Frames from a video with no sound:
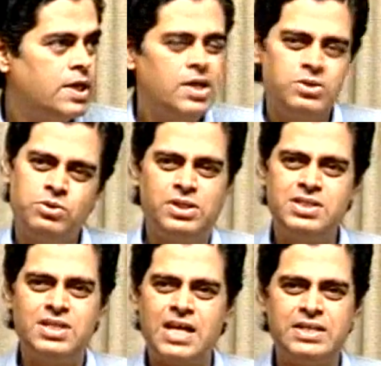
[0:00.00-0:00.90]
So this is,
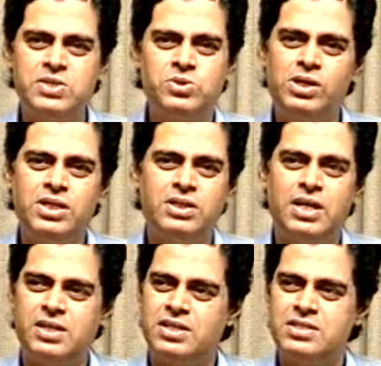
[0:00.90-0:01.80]
as I told you,
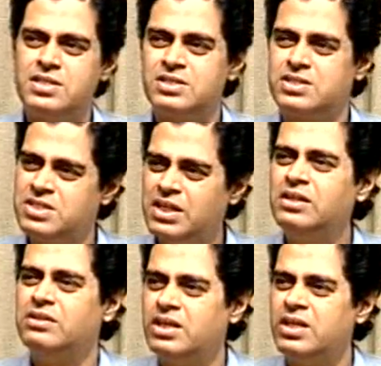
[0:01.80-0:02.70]
that this is
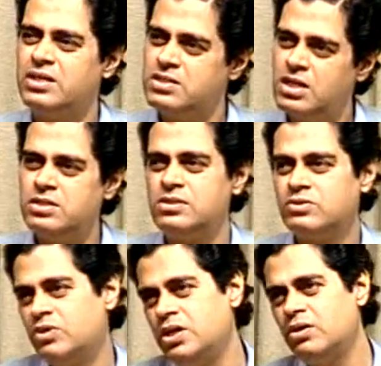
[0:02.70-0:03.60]
still research is
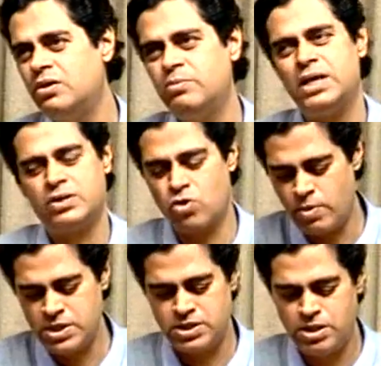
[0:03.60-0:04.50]
going on, but
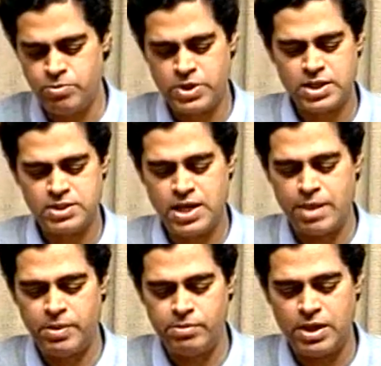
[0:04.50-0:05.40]
commercial products are
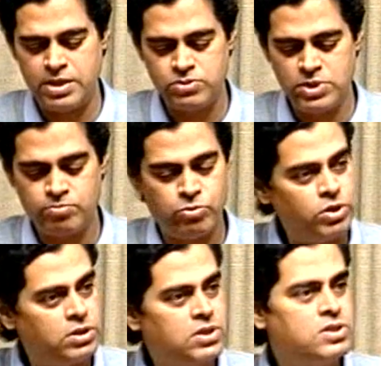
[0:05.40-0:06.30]
available using both
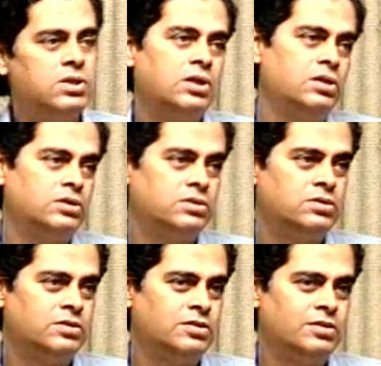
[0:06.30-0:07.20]
these techniques
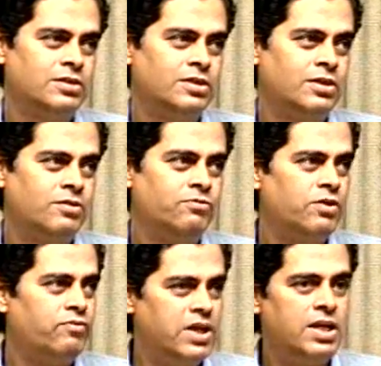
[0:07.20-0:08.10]
for
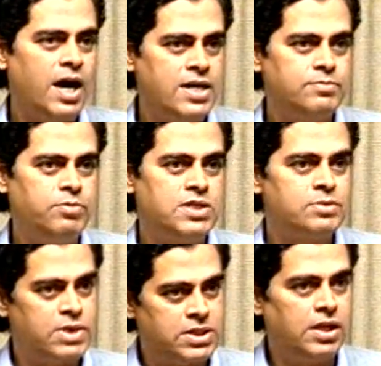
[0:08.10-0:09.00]
very high-speed
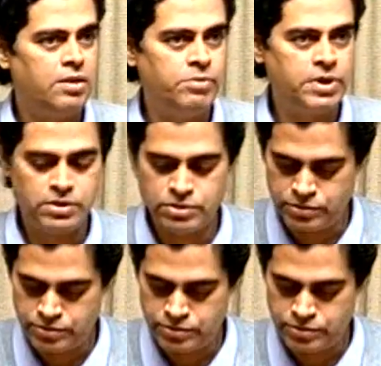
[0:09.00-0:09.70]
spatial applications.